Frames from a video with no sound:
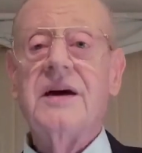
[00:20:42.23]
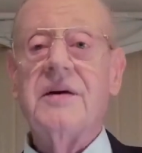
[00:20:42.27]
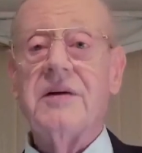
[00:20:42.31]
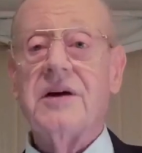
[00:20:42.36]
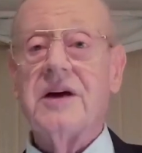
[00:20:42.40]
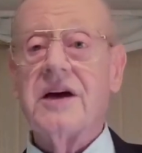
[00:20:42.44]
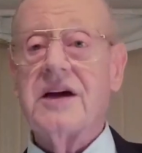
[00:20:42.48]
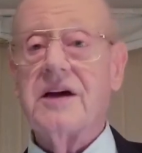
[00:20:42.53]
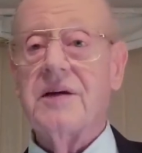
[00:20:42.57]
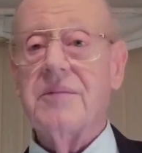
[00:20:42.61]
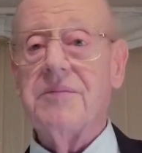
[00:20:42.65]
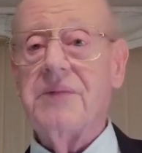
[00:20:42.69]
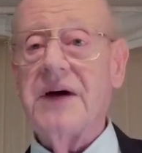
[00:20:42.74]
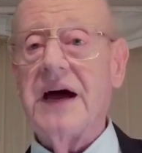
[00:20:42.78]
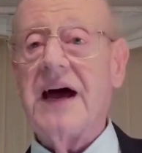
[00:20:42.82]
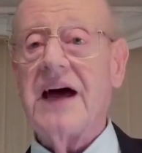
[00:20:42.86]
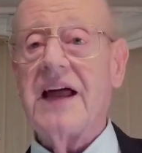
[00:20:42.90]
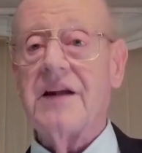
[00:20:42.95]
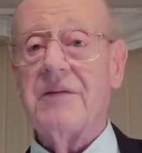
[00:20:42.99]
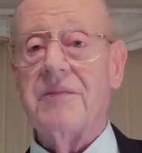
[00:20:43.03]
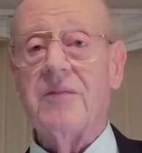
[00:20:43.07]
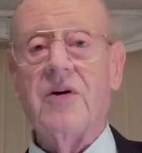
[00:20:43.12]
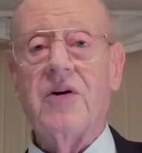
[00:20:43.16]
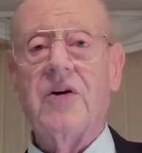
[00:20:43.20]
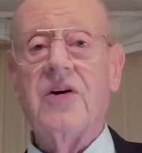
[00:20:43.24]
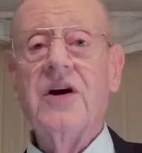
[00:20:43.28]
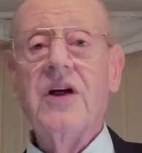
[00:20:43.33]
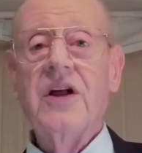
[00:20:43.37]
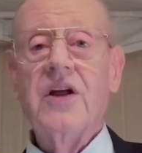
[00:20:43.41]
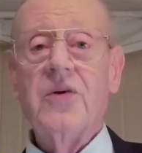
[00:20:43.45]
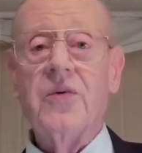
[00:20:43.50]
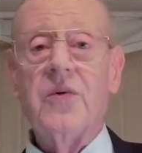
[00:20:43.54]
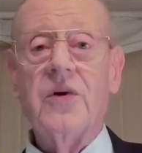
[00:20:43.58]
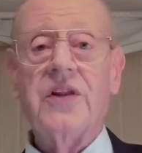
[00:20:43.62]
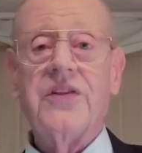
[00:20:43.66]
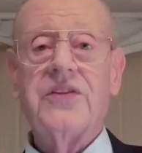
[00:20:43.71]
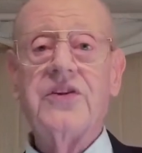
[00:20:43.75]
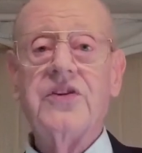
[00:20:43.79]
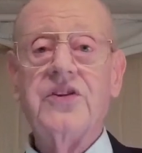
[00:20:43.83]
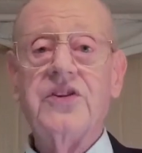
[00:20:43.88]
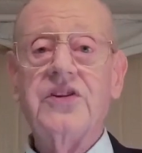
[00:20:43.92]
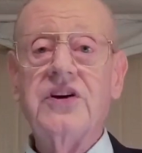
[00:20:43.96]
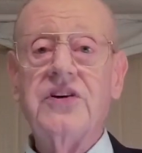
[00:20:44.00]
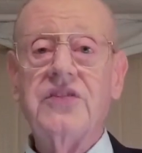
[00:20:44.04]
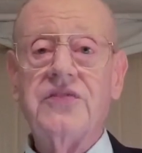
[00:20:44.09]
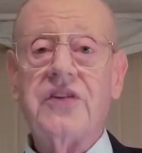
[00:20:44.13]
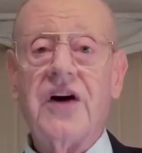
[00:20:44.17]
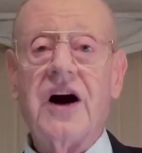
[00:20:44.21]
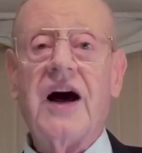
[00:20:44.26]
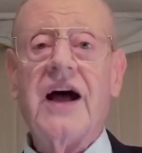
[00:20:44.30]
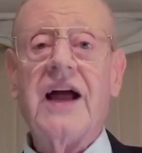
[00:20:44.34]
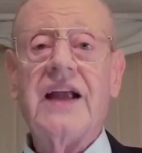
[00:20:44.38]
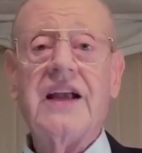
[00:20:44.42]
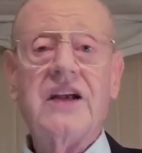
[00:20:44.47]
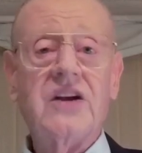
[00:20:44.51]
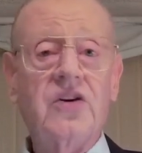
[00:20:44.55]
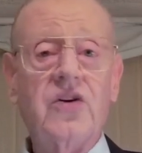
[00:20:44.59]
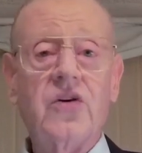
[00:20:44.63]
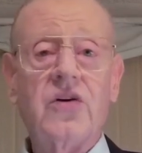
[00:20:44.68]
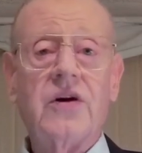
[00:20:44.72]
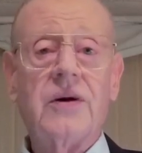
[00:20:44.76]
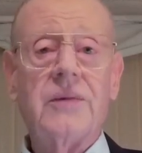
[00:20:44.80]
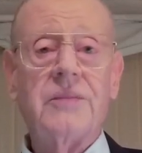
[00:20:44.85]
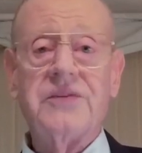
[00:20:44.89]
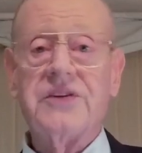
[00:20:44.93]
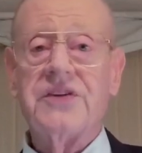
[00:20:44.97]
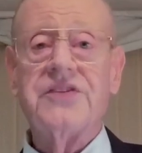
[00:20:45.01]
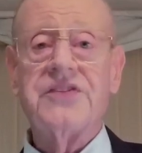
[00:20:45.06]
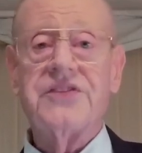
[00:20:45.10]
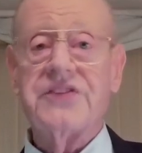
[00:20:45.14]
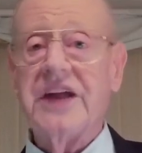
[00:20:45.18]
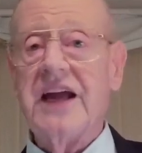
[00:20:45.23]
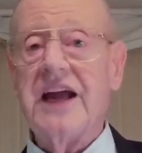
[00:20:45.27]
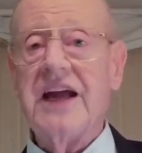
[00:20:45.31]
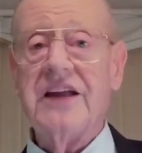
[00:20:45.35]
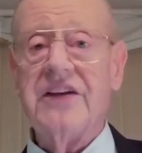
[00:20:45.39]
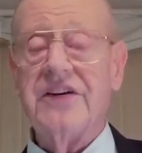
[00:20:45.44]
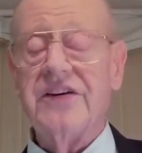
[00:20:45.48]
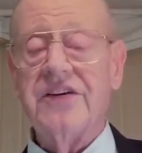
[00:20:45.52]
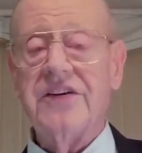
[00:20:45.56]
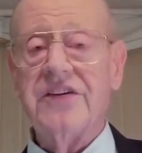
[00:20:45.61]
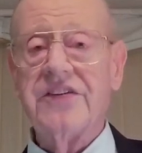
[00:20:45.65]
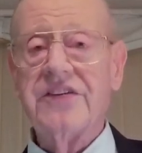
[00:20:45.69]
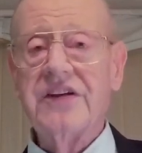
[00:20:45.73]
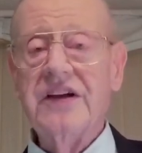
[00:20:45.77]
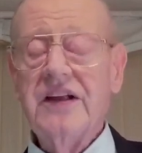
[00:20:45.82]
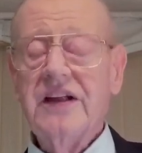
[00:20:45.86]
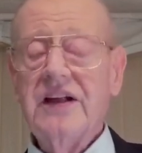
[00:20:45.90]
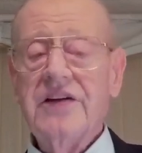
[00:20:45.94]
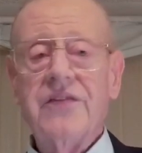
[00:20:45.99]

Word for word: uh, compatible with divine norms and standards.